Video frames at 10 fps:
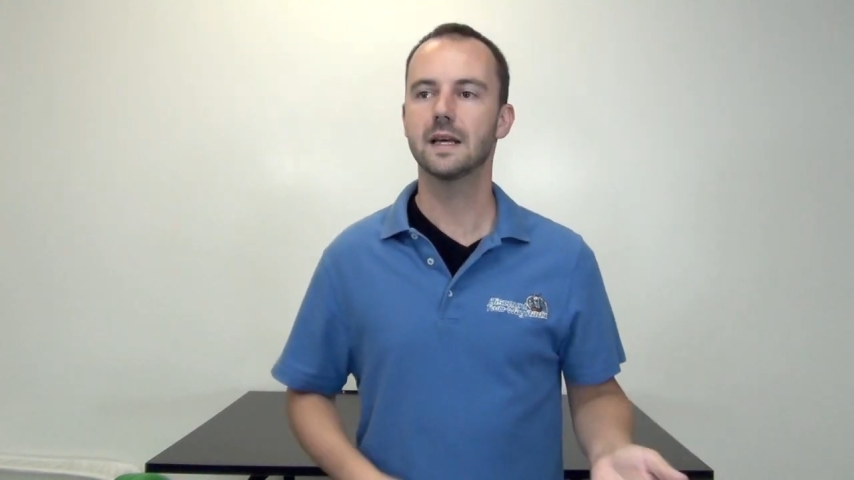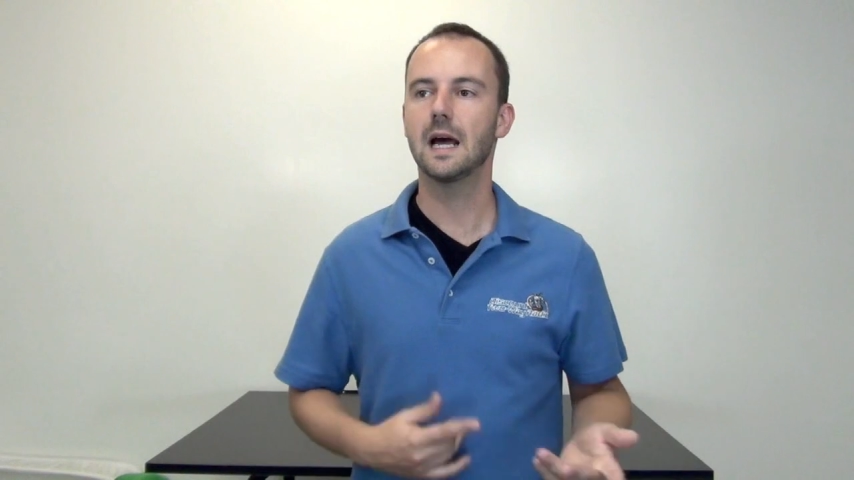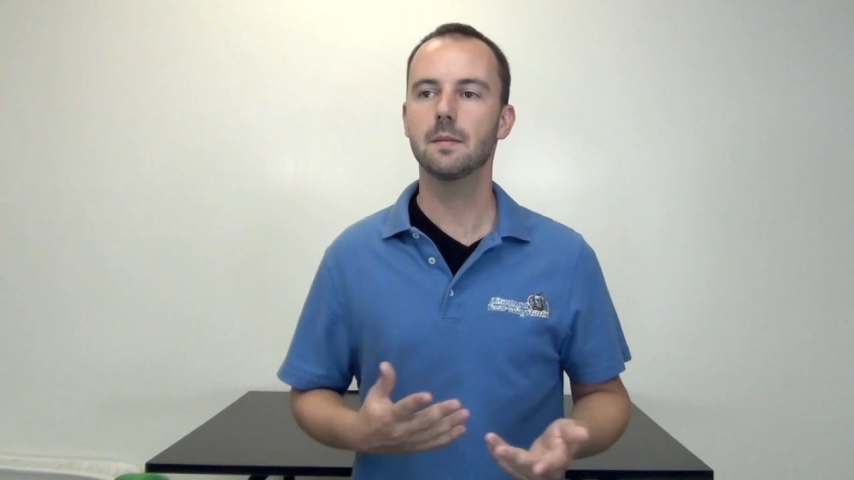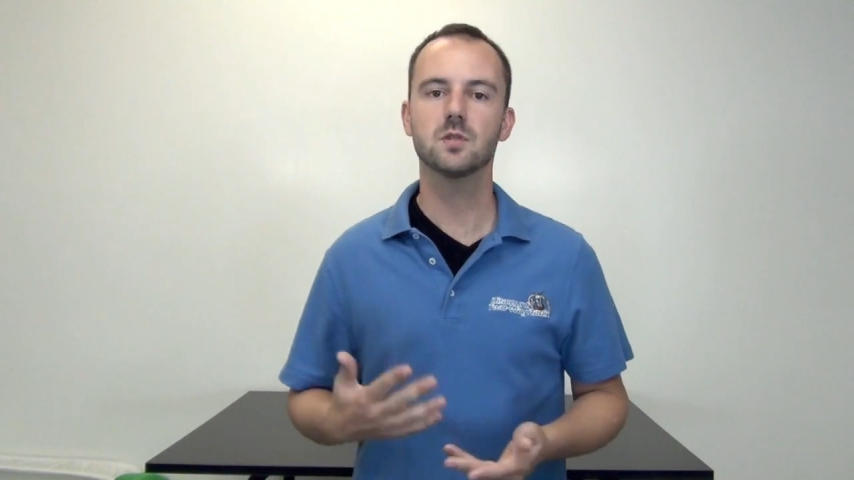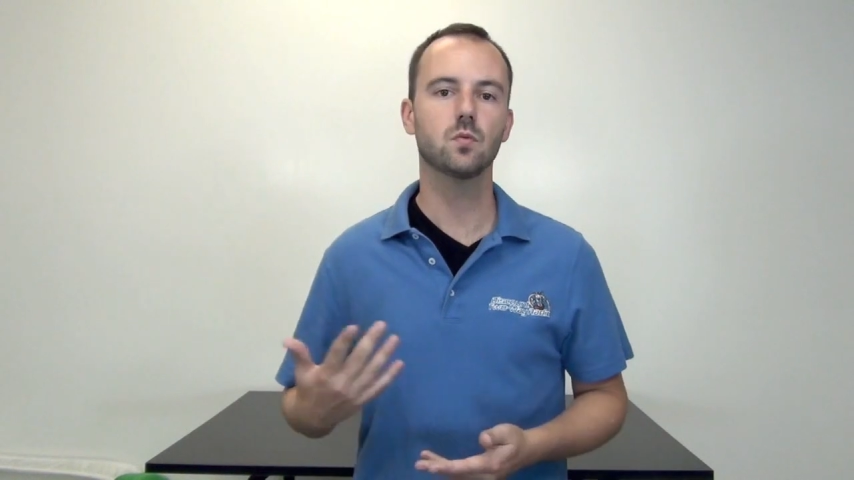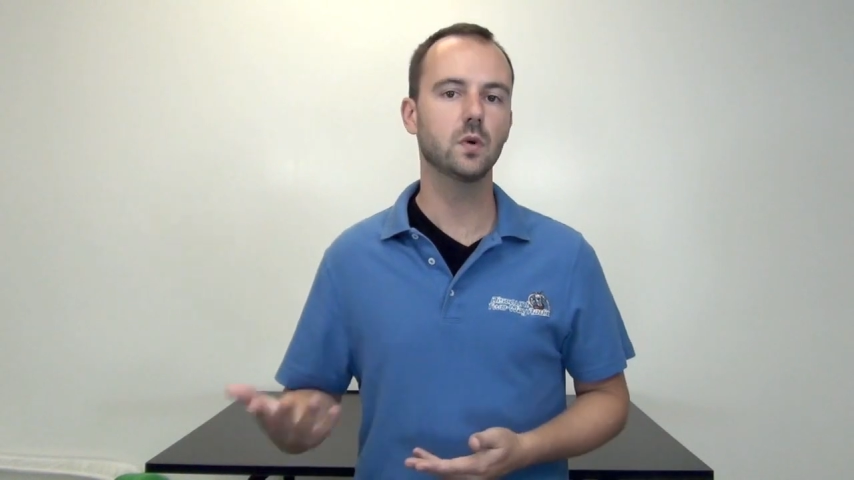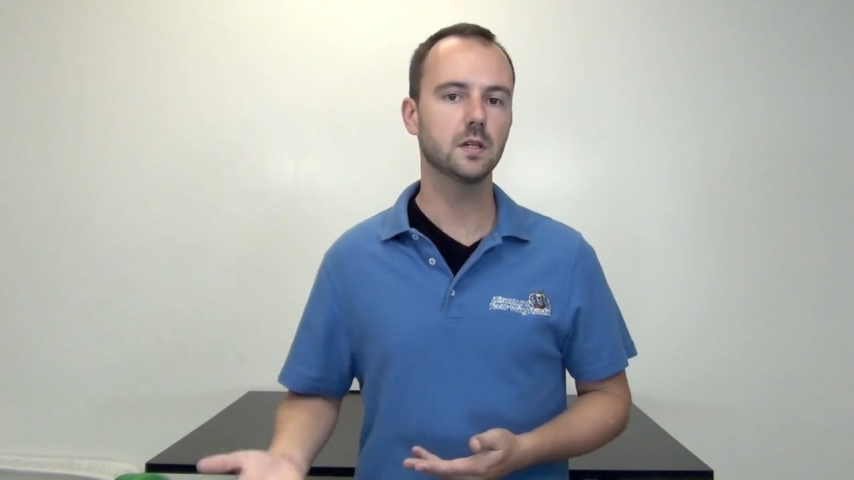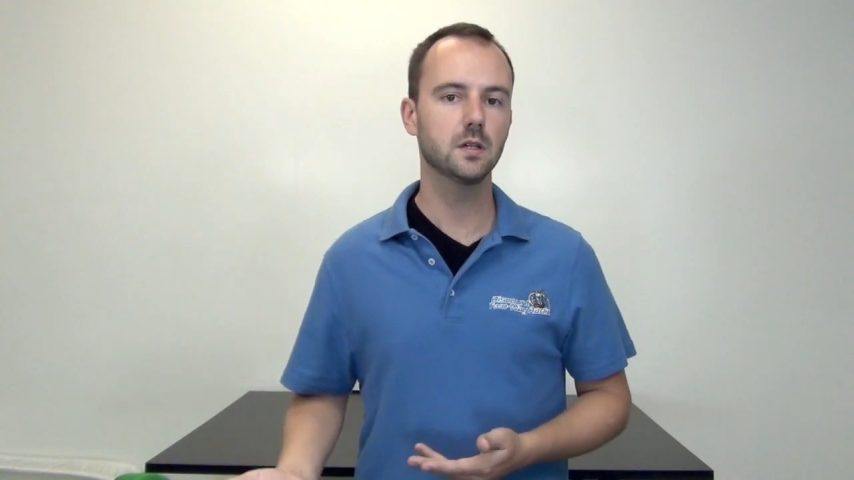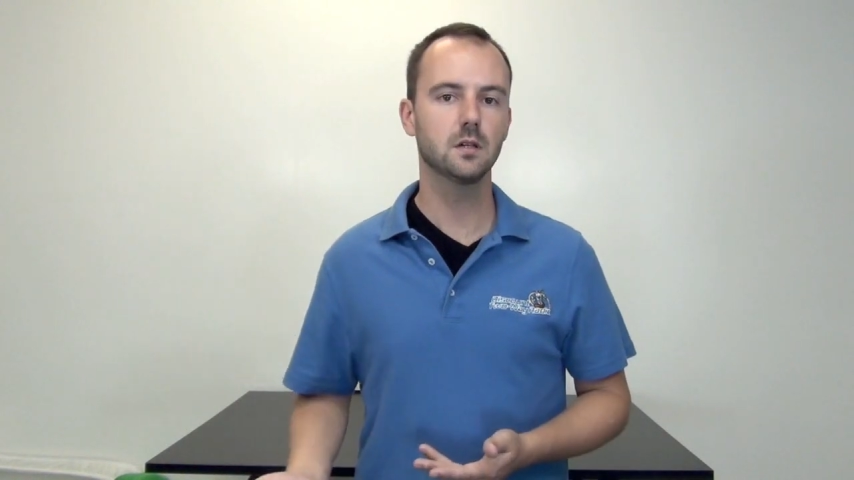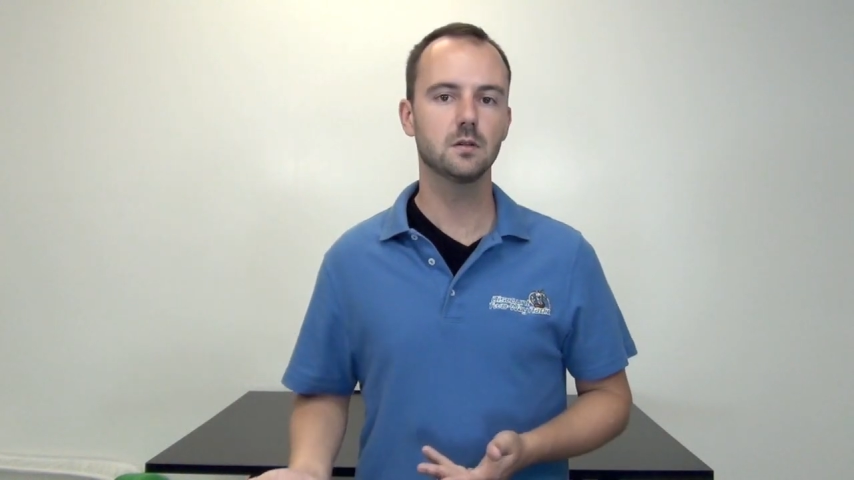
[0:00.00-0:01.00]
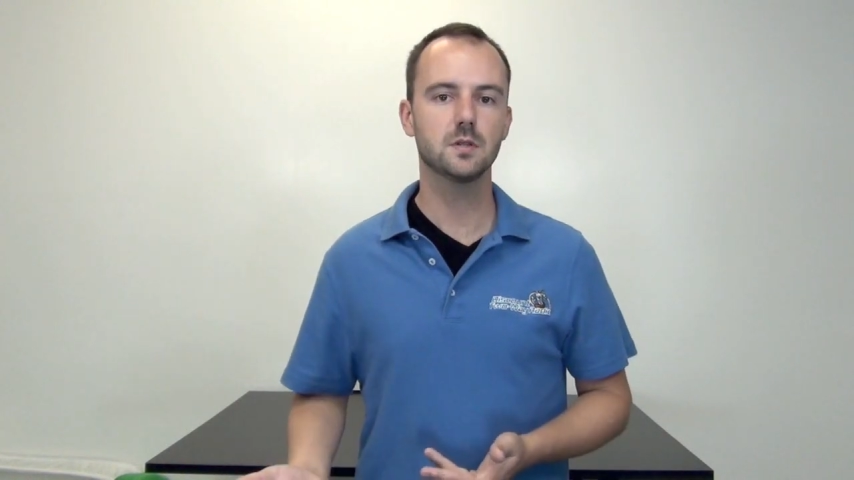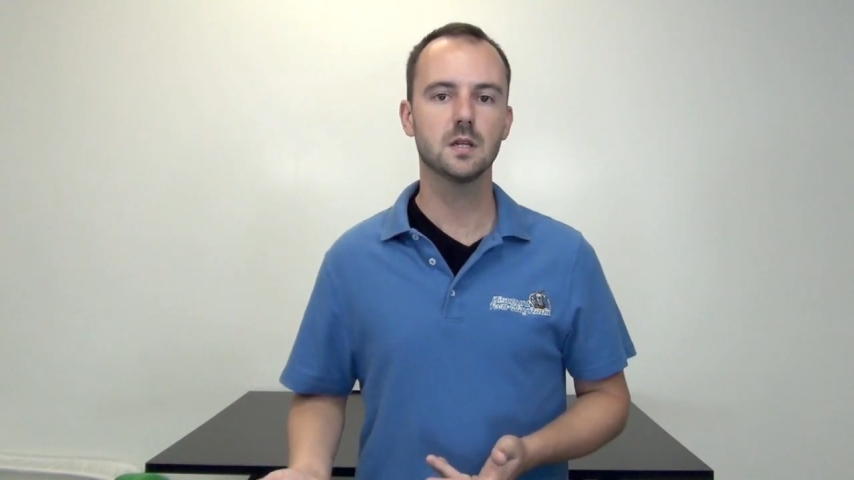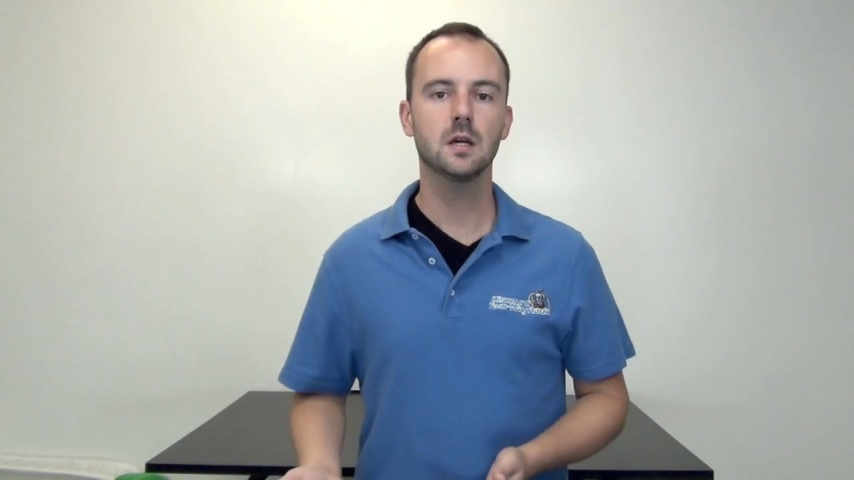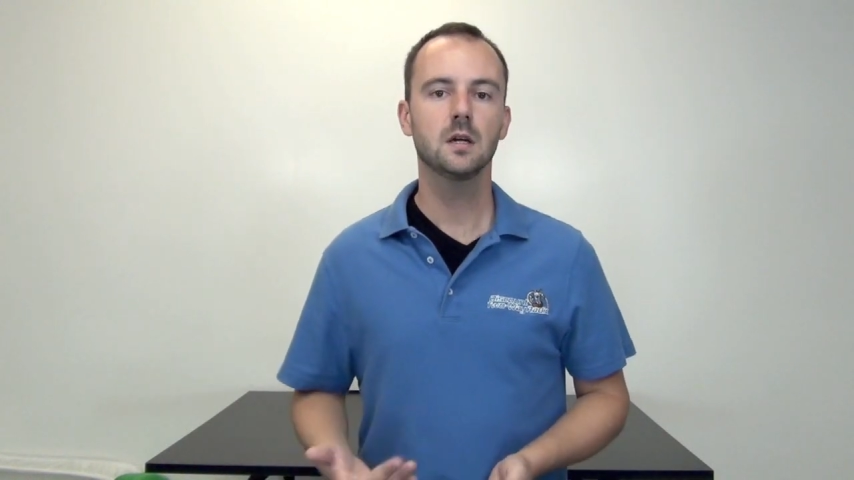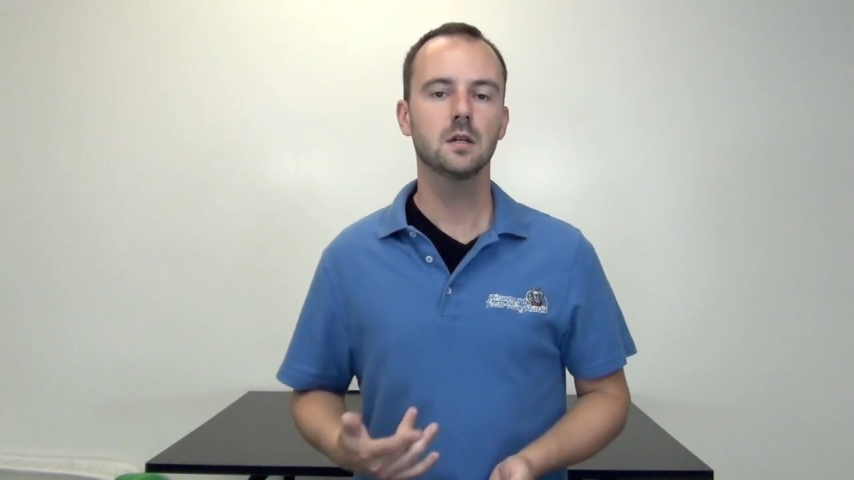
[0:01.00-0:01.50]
gaps, windows,